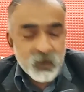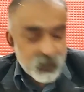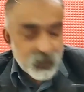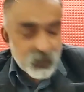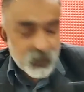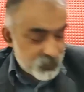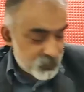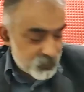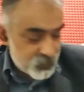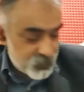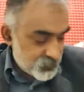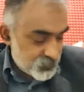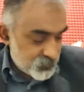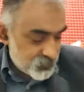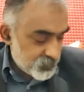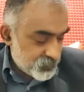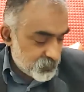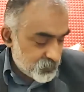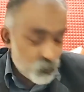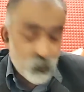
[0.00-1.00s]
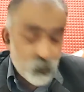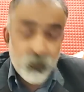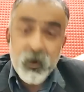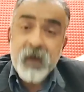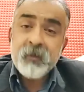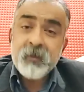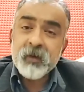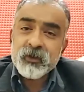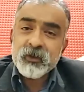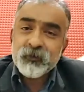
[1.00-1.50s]
Uh, thank you
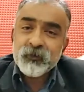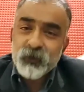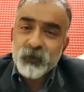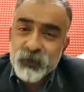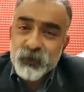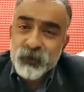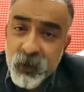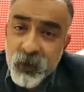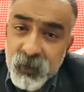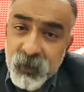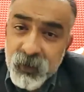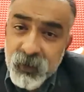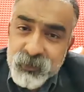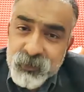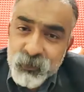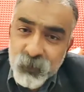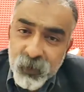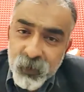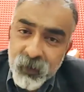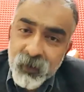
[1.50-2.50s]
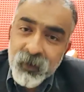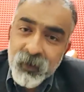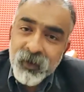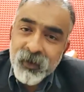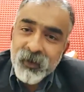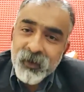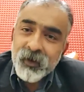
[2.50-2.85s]
very much for joining us today.